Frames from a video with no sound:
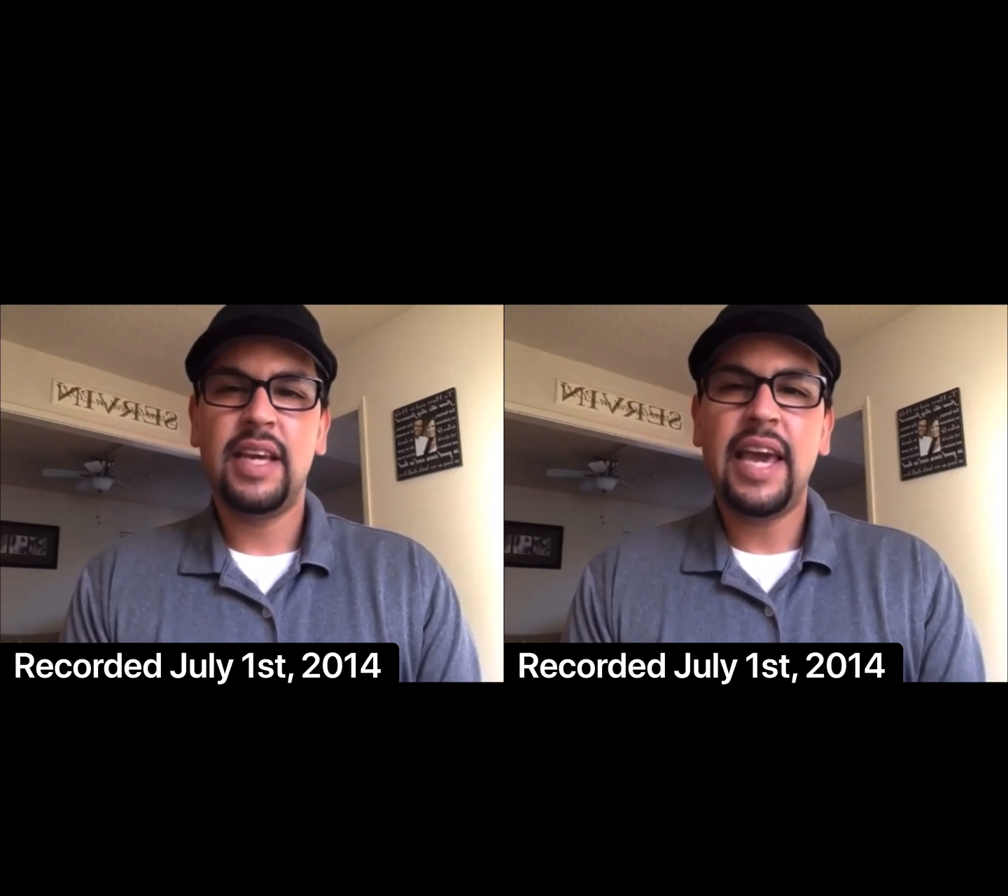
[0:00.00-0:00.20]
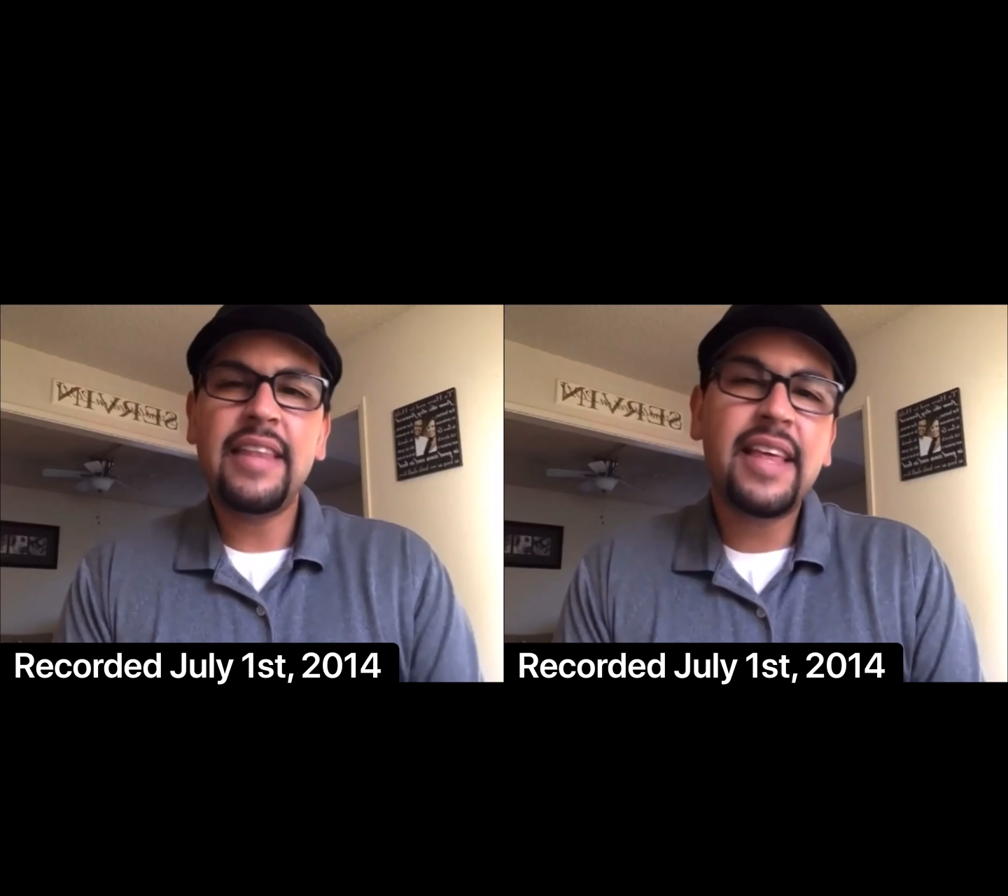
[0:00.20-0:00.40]

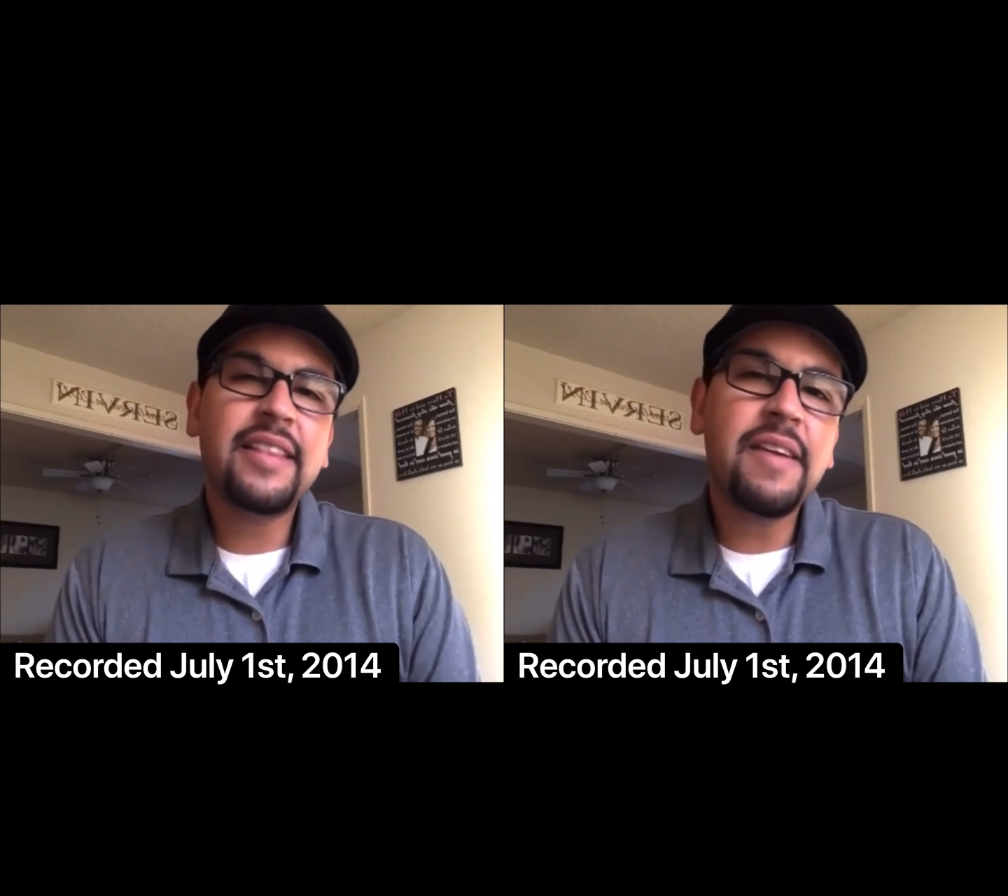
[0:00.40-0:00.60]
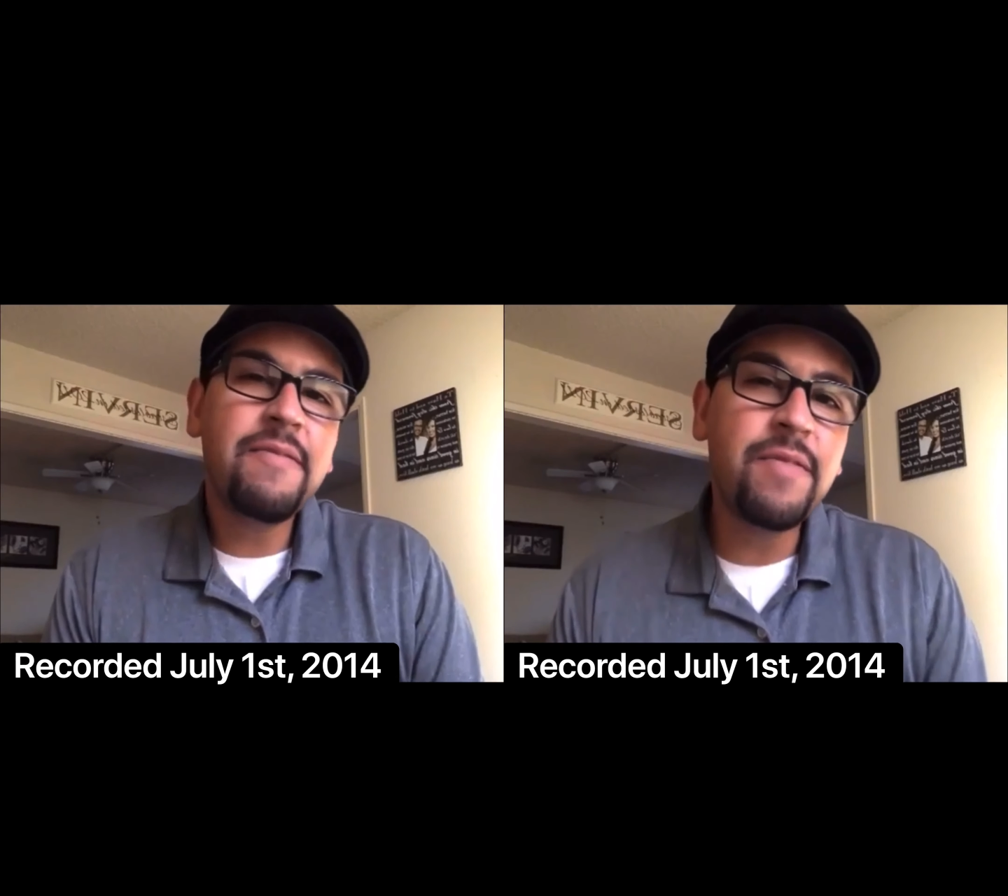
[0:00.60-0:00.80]
and that
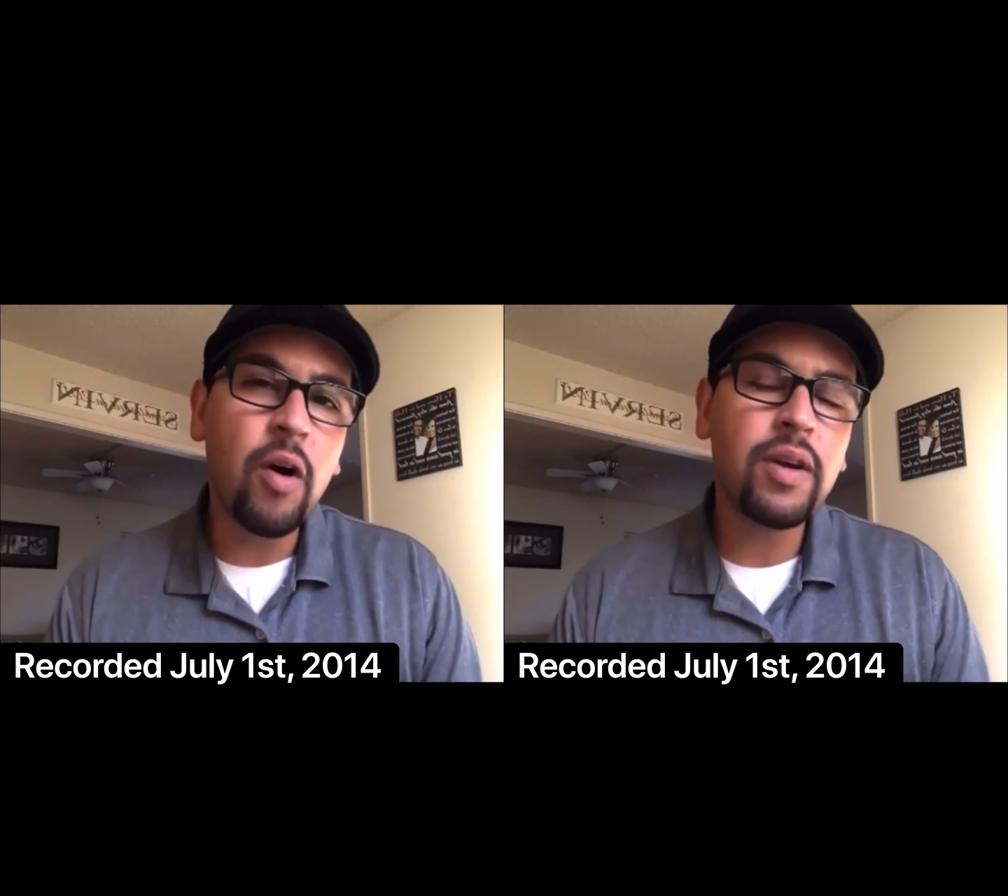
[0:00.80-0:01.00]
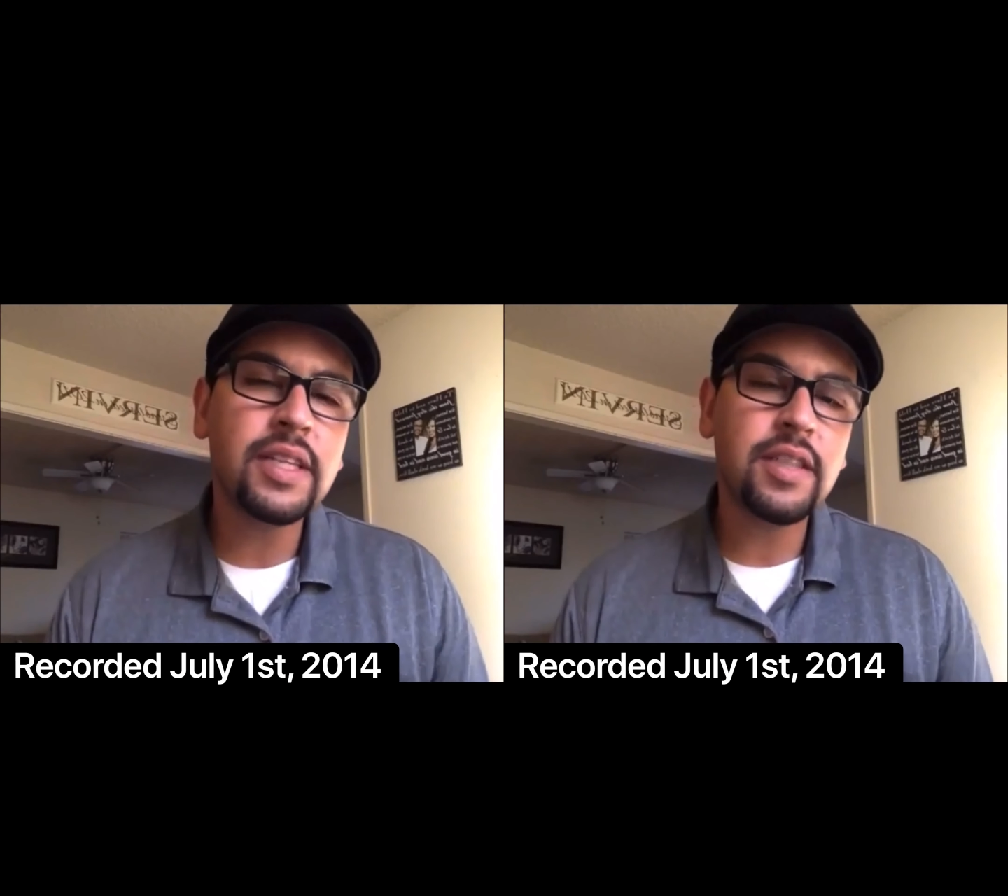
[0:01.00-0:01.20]
they
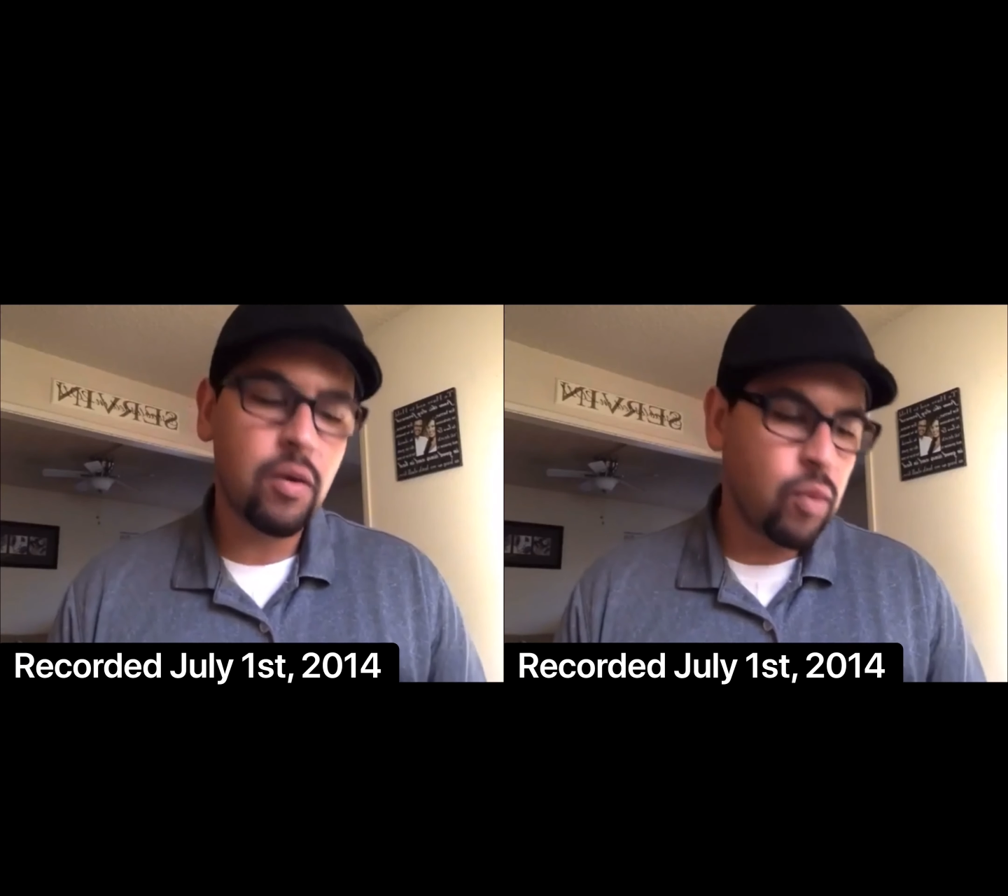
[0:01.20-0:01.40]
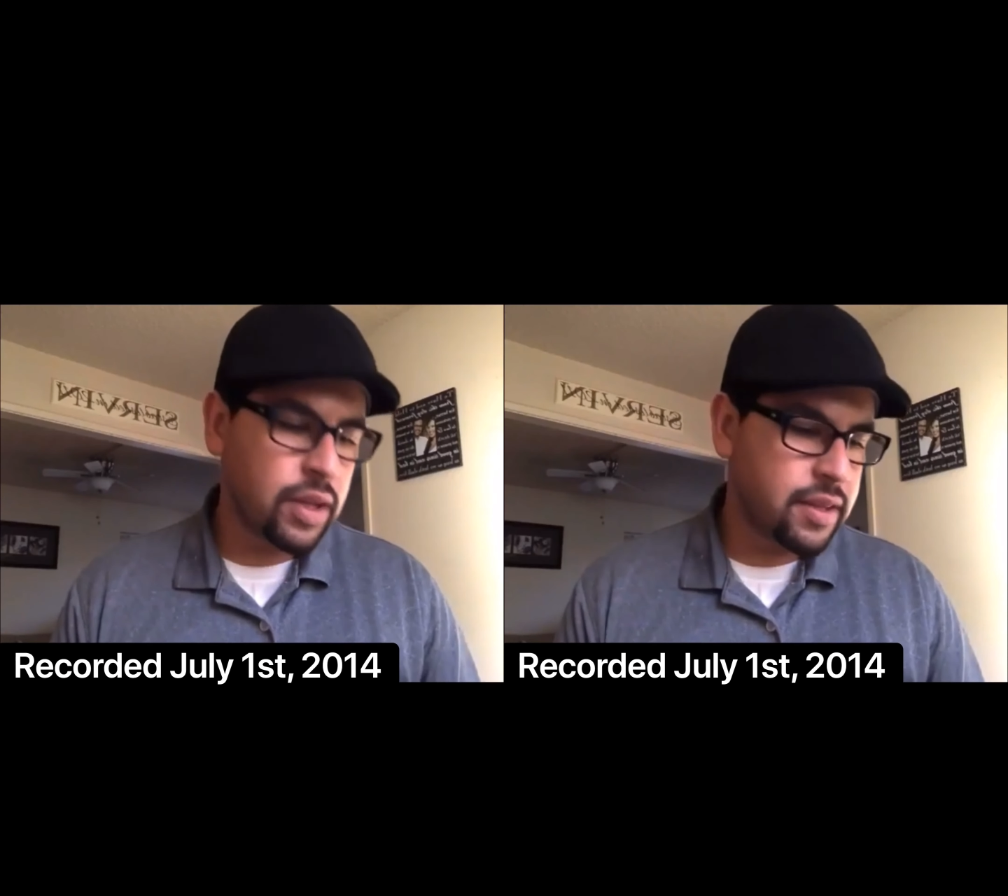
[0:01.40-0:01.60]
focus on what